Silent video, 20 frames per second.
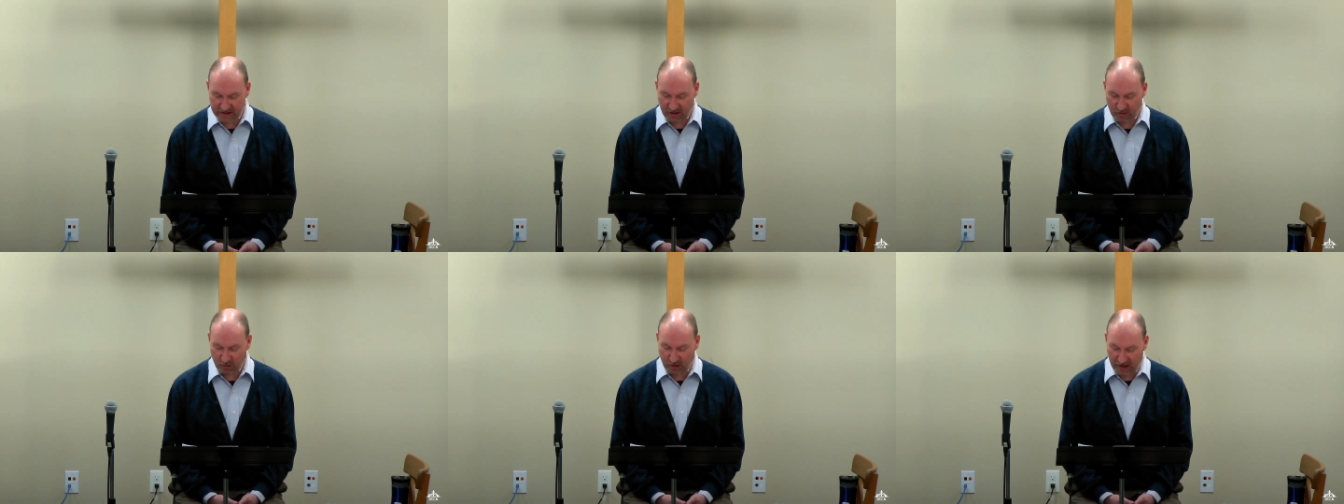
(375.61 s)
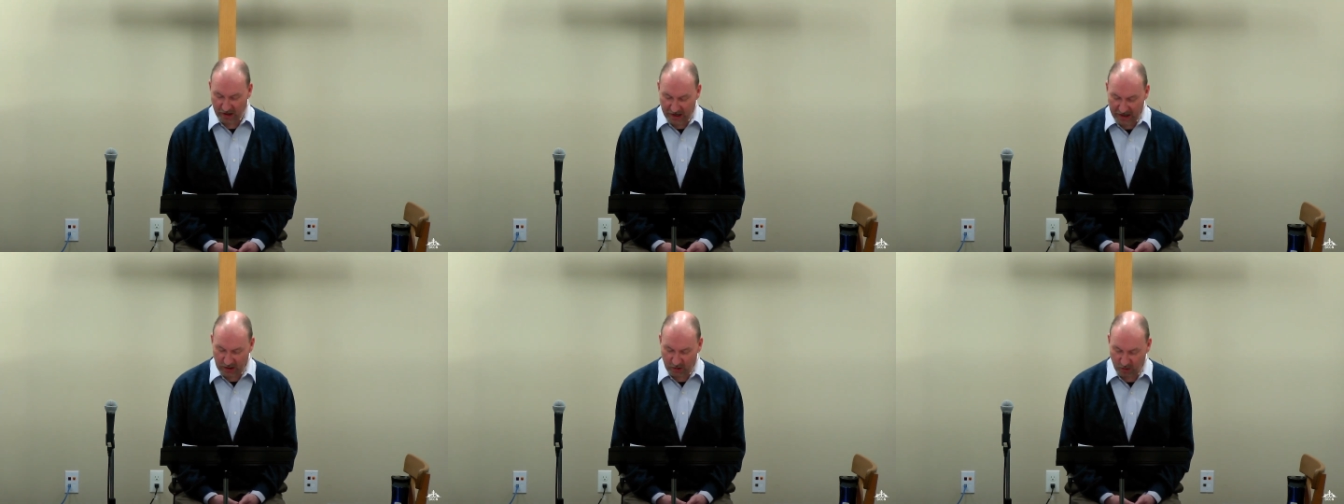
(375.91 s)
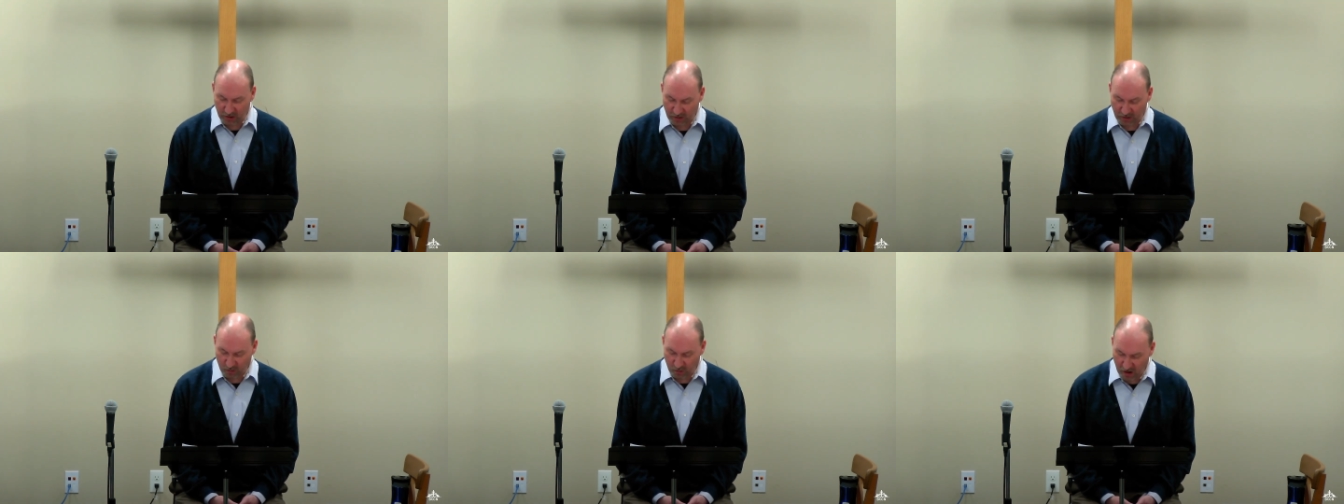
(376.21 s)
When
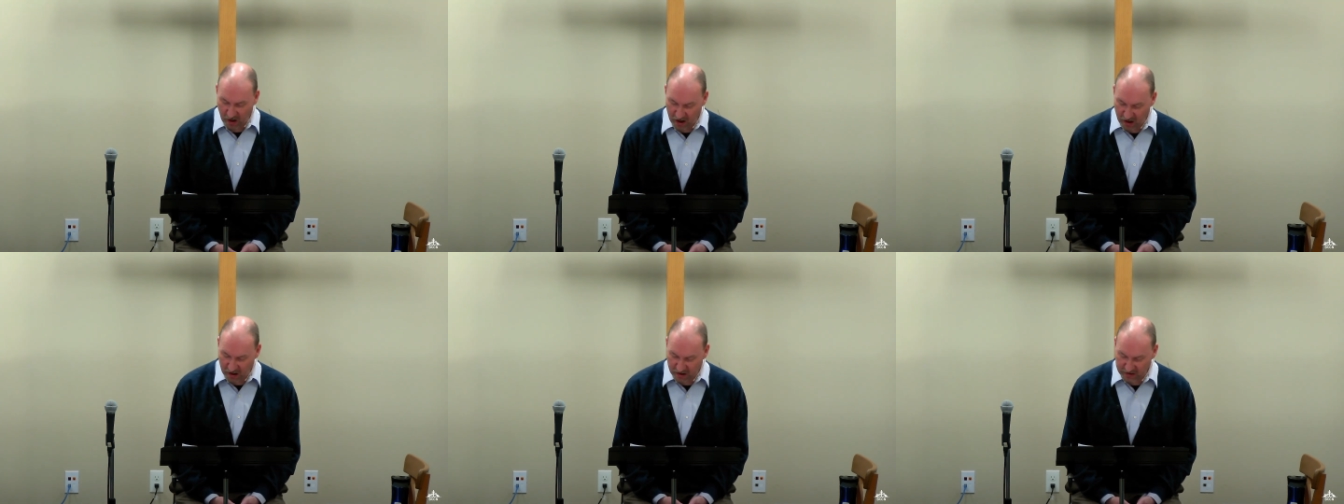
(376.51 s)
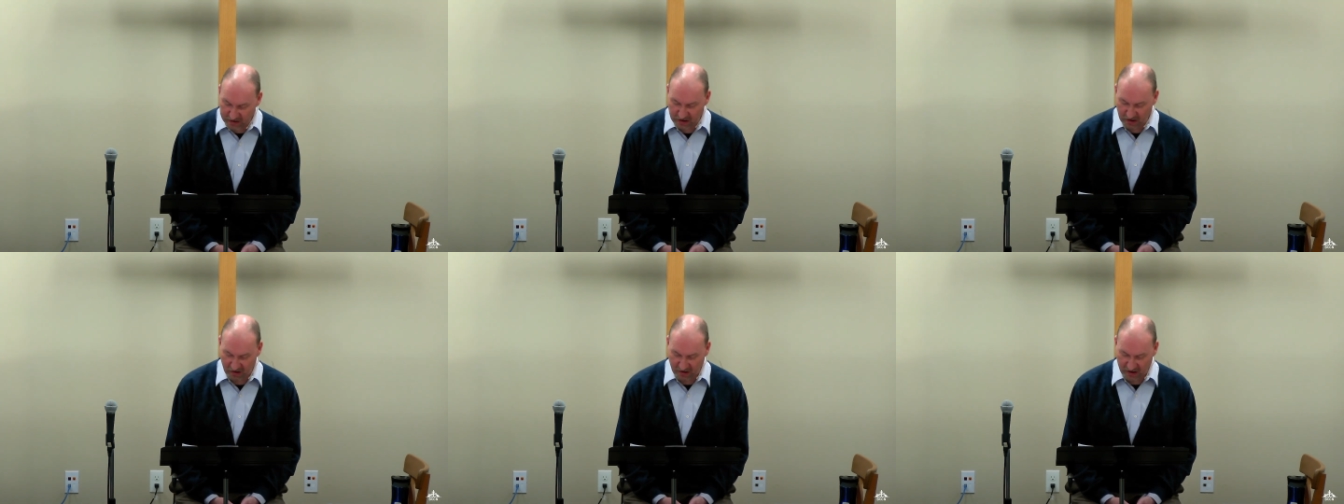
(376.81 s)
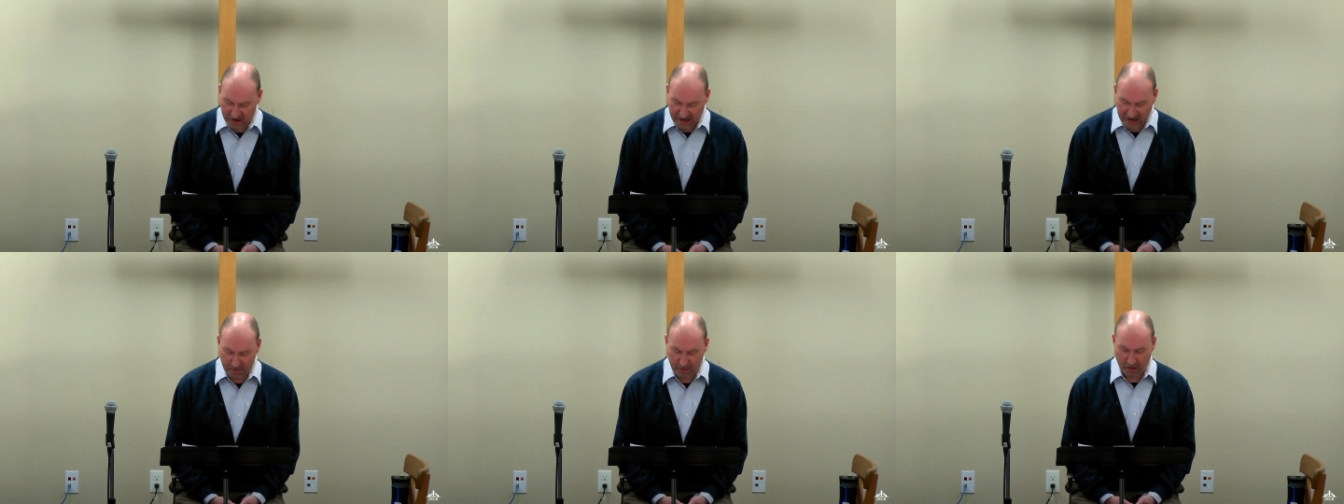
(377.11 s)
anyone wrongs their
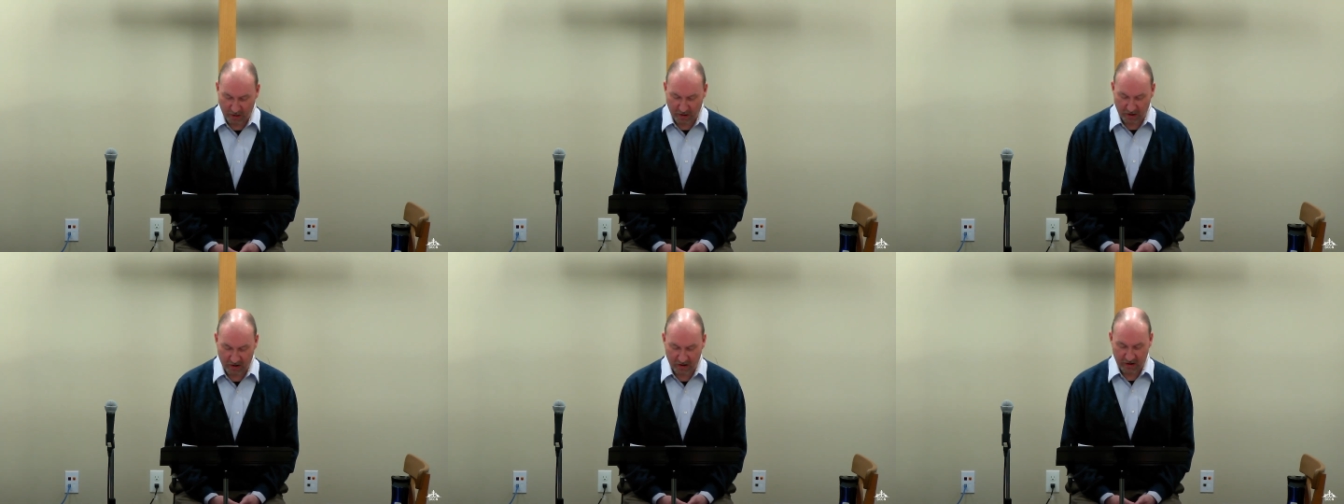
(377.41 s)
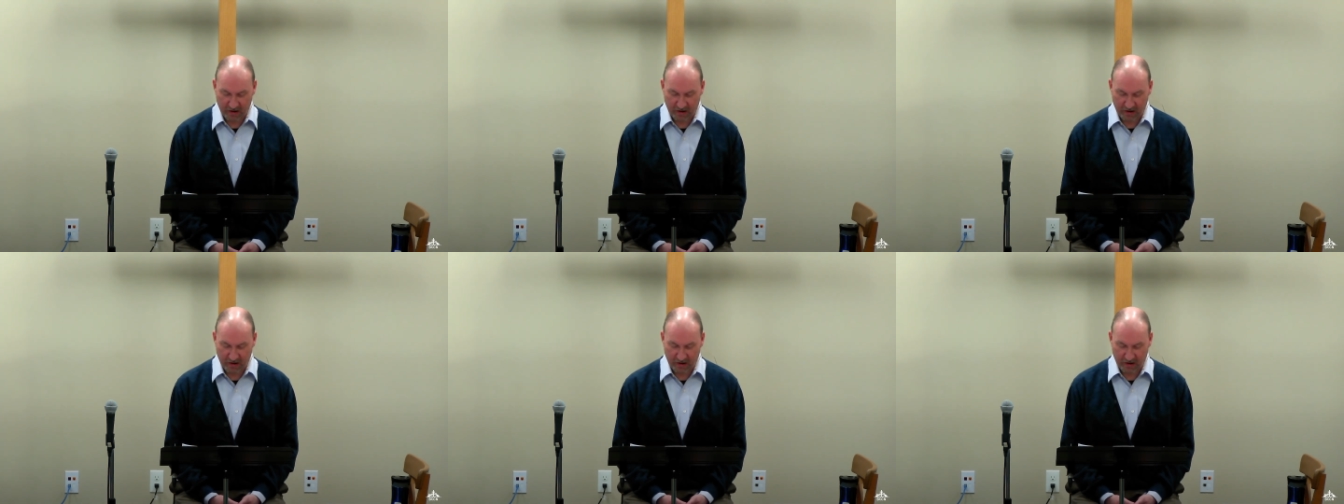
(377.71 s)
neighbor,